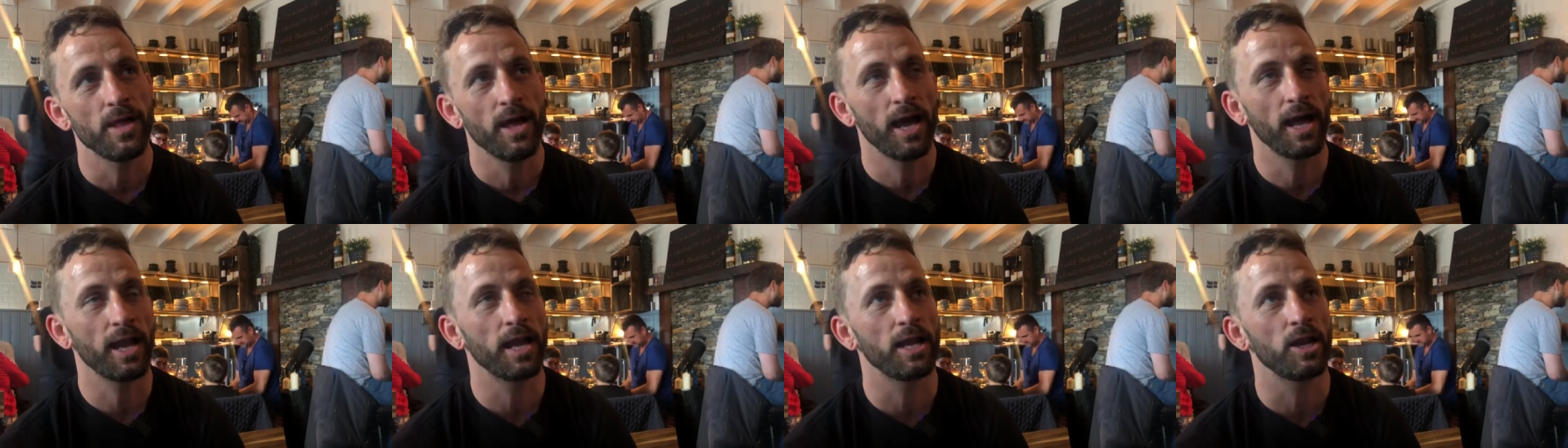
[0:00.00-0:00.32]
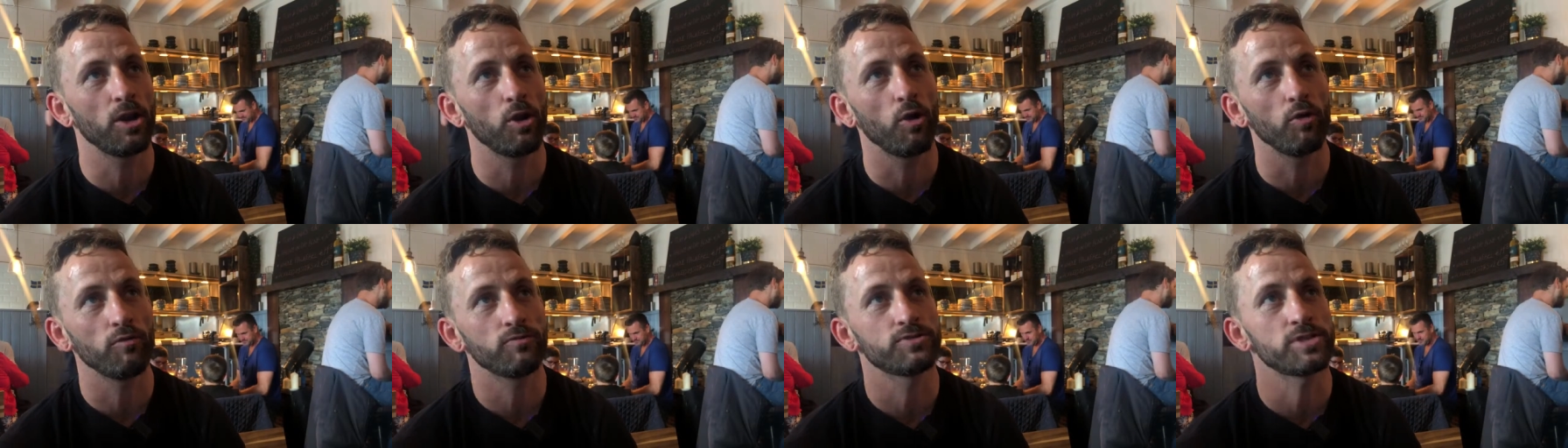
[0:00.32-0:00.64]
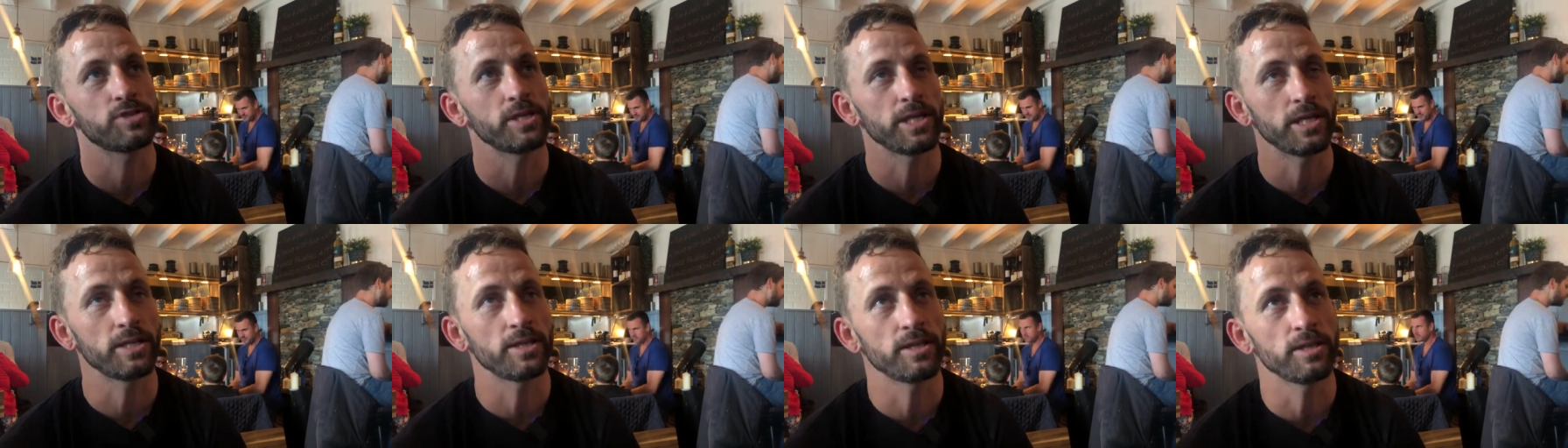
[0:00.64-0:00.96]
and I love
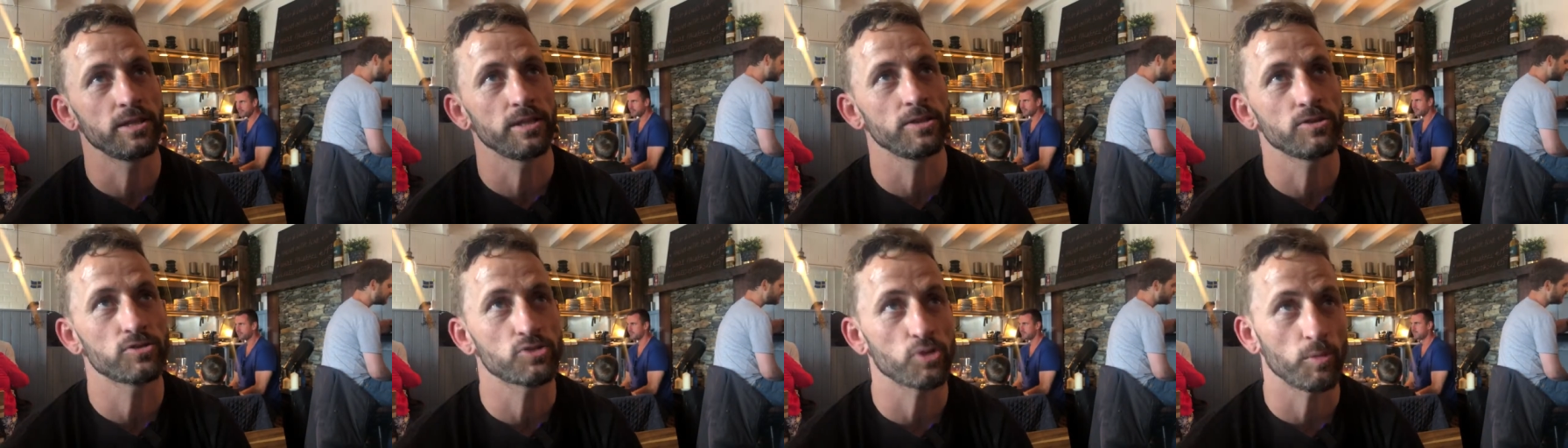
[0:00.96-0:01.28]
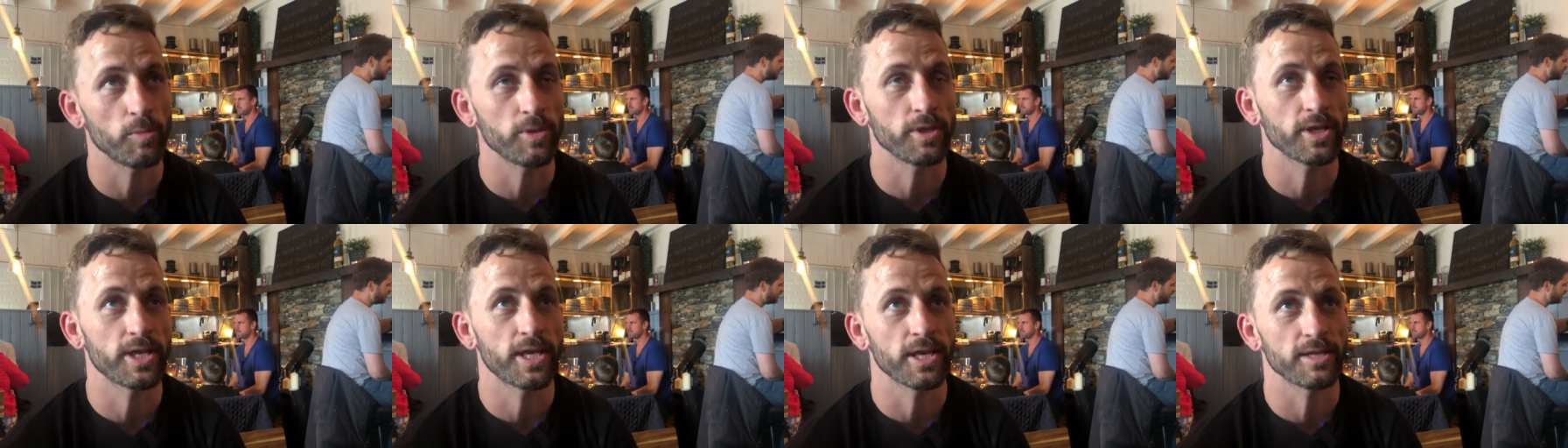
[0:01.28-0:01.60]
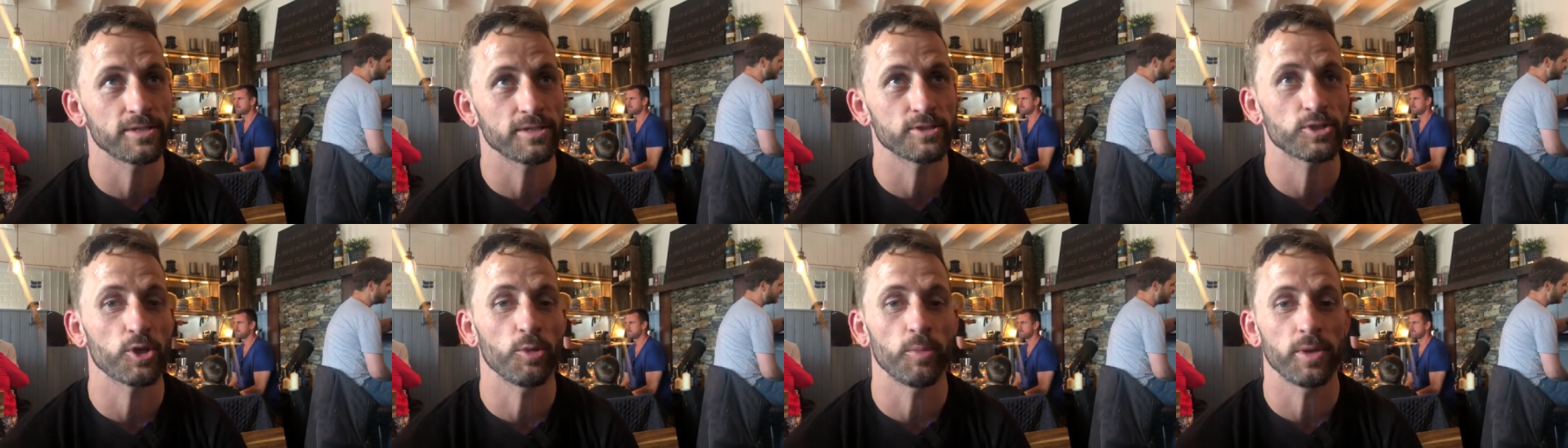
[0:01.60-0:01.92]
seeing some of the
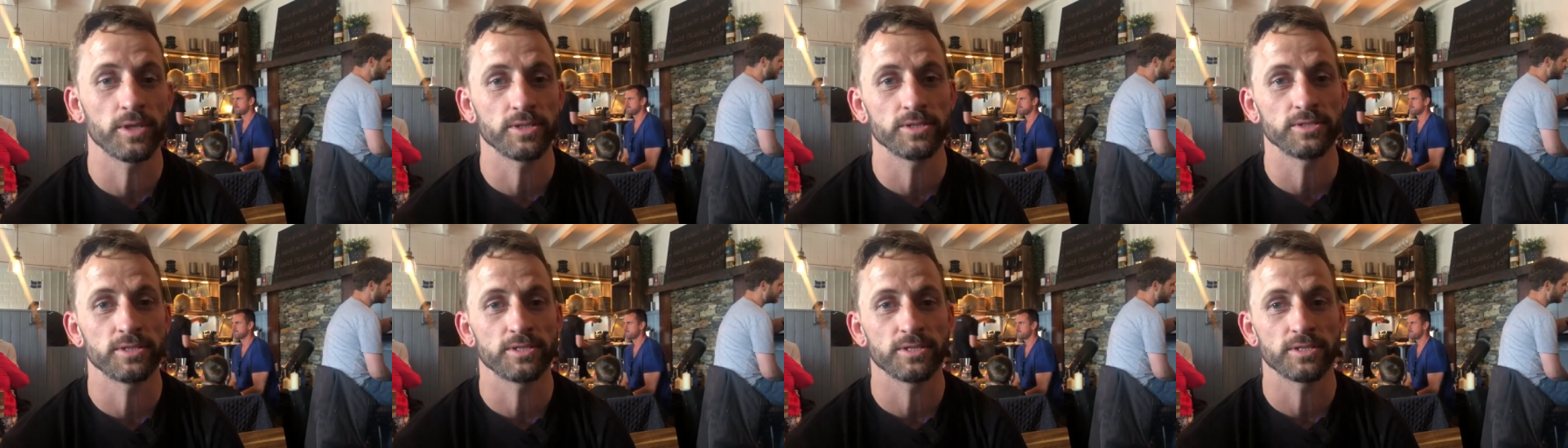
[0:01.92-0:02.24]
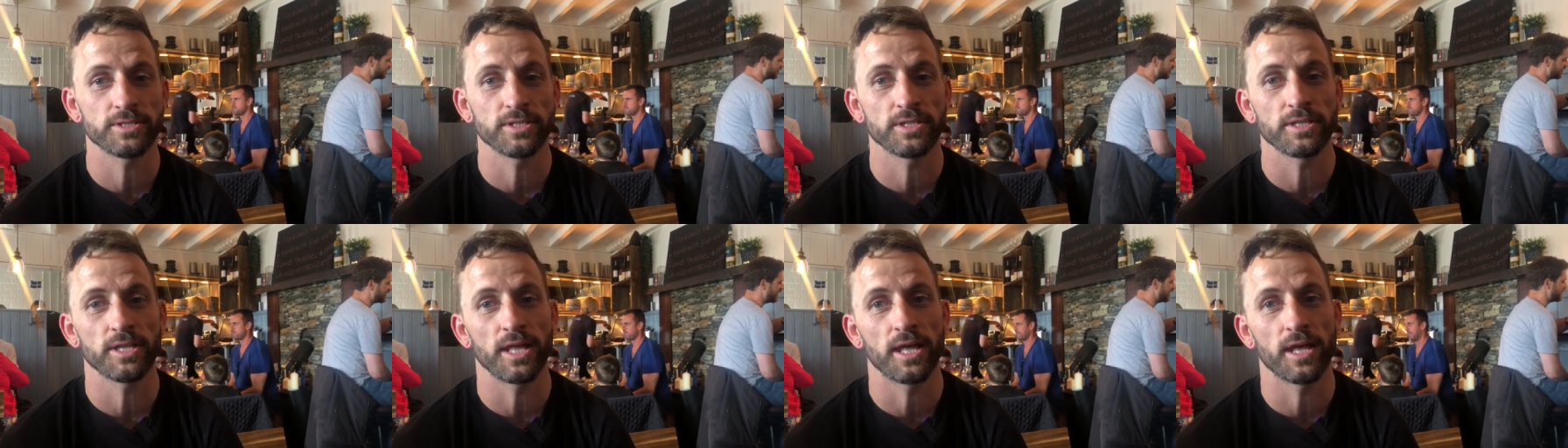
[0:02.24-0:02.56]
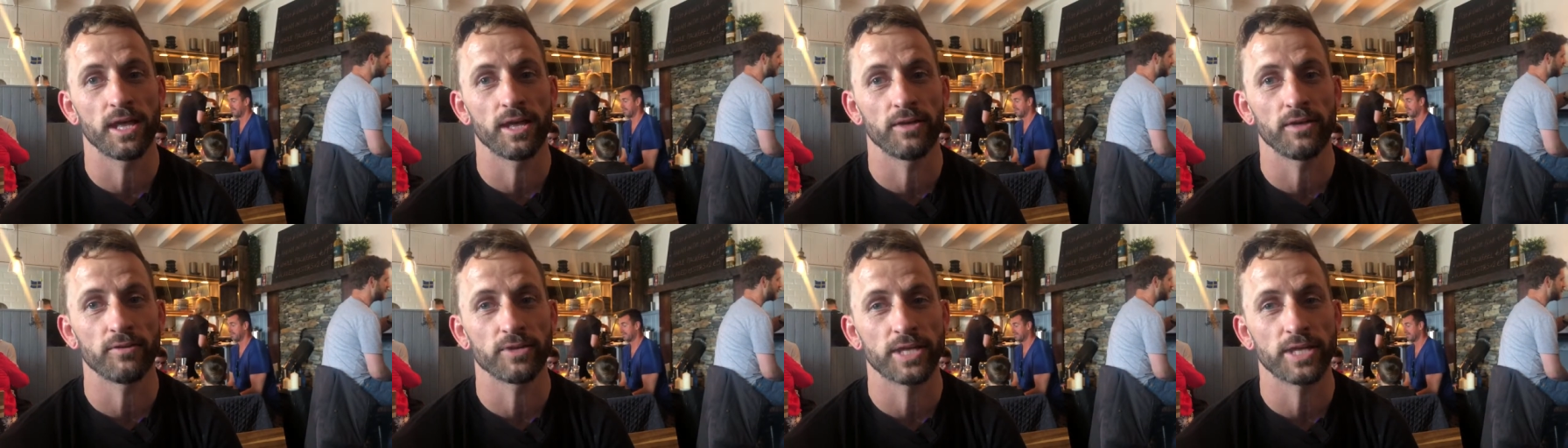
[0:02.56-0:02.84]
kids come in. Uh, the